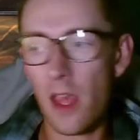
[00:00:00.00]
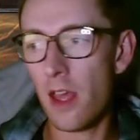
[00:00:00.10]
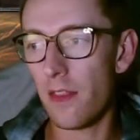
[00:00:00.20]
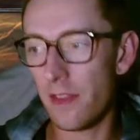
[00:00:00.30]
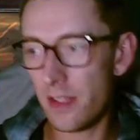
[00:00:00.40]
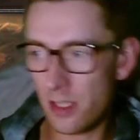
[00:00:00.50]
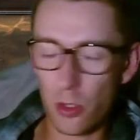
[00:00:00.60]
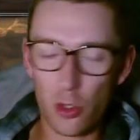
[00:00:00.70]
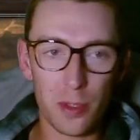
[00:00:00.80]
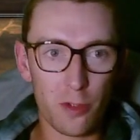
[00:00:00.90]
This is what you'll
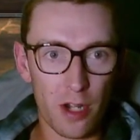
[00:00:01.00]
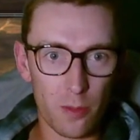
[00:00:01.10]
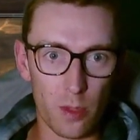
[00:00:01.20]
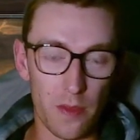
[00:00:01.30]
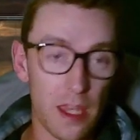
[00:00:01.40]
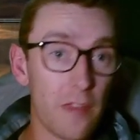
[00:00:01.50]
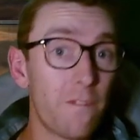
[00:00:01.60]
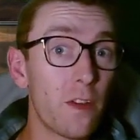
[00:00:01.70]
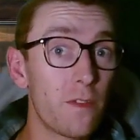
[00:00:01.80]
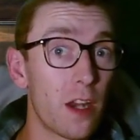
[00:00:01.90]
be greeted with if
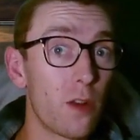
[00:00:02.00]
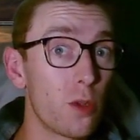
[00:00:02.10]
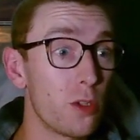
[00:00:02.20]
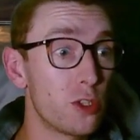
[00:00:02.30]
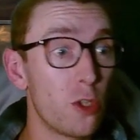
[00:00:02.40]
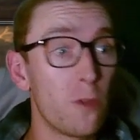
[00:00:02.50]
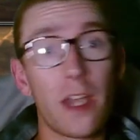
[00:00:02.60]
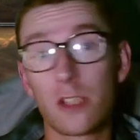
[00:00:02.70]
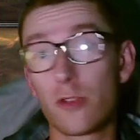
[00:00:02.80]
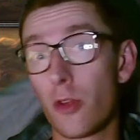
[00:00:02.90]
you've done all your
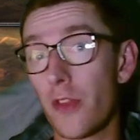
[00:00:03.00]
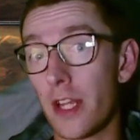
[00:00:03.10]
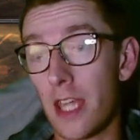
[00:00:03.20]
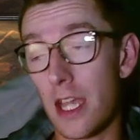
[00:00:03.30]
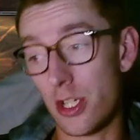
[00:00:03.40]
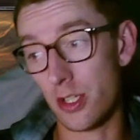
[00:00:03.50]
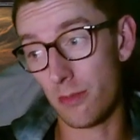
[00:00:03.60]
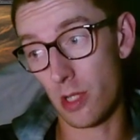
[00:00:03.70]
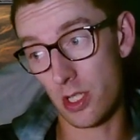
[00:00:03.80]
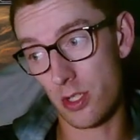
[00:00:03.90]
two-factor authentication,
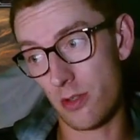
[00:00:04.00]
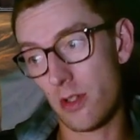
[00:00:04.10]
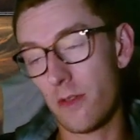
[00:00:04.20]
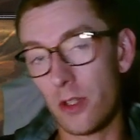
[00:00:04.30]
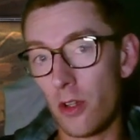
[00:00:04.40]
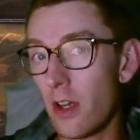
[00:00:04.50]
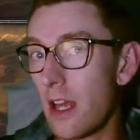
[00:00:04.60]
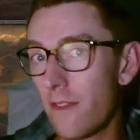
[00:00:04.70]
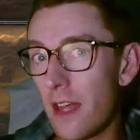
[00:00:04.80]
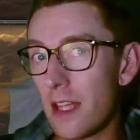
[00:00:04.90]
mind you. If you don't have
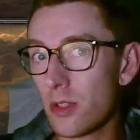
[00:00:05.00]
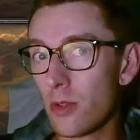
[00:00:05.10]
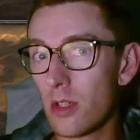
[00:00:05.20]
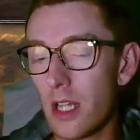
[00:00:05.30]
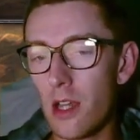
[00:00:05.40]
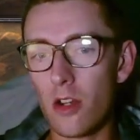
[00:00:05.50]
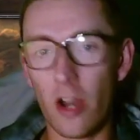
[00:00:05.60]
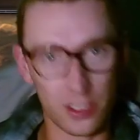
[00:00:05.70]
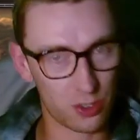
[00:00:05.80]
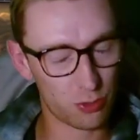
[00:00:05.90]
that sorted out, I
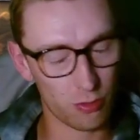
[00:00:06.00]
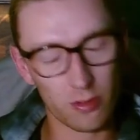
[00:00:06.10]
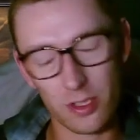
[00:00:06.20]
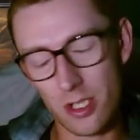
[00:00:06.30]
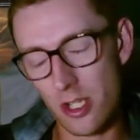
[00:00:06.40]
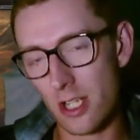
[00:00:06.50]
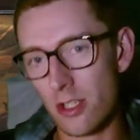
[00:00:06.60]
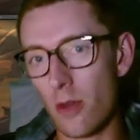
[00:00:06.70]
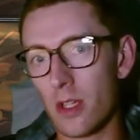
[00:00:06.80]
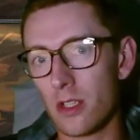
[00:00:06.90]
strongly suggest
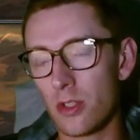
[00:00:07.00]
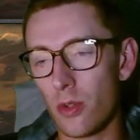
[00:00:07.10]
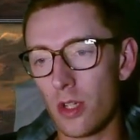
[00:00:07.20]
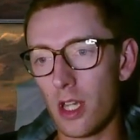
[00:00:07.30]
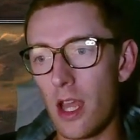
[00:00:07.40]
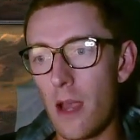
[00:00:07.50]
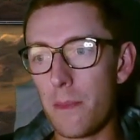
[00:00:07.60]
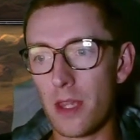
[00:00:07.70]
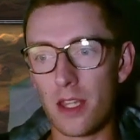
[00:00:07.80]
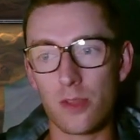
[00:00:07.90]
going and sorting it out
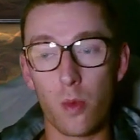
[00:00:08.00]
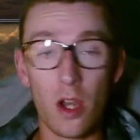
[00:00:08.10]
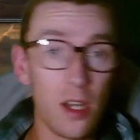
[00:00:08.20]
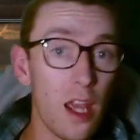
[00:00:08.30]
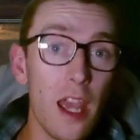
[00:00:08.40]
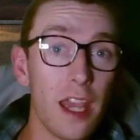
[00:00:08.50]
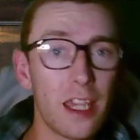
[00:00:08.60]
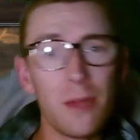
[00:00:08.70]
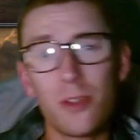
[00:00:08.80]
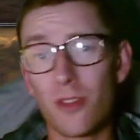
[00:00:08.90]
because one, it
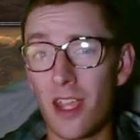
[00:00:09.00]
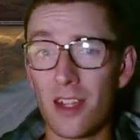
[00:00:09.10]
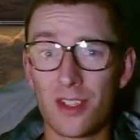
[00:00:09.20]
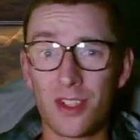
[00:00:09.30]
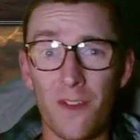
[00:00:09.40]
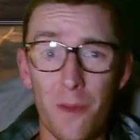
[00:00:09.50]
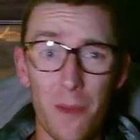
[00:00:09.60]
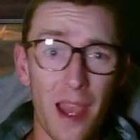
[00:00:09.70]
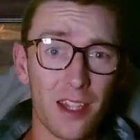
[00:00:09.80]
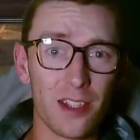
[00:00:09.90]
keeps your account safe from
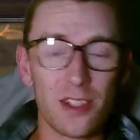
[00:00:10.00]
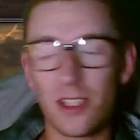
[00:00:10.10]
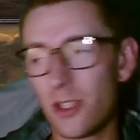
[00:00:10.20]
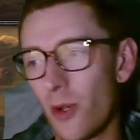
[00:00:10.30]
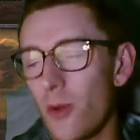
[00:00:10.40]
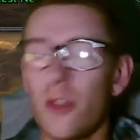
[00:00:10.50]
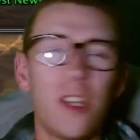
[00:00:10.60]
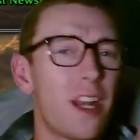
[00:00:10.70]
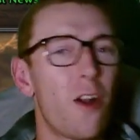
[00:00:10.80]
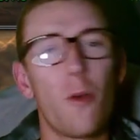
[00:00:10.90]
hackers, and two, you get a
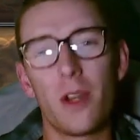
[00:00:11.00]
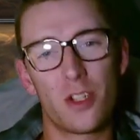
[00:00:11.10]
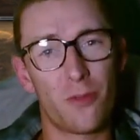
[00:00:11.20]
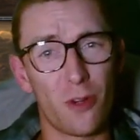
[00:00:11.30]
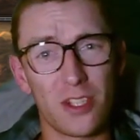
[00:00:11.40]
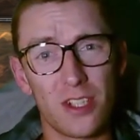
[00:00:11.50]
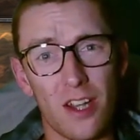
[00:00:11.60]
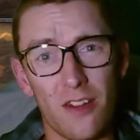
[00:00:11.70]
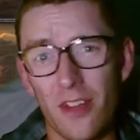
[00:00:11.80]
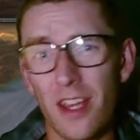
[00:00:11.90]
whole bunch of free stuff.
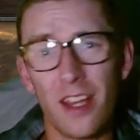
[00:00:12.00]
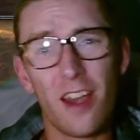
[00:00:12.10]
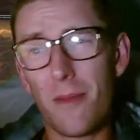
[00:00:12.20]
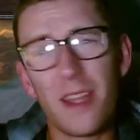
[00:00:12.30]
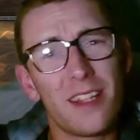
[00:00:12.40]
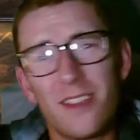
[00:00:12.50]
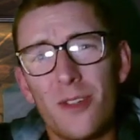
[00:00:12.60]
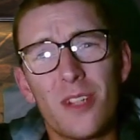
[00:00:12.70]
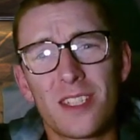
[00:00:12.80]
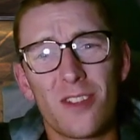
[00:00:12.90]
I mean, who
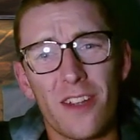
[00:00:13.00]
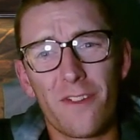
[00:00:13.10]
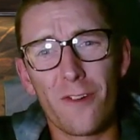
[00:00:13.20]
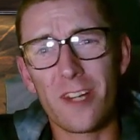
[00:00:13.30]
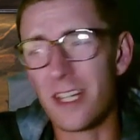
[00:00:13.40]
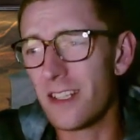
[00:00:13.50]
doesn't like free?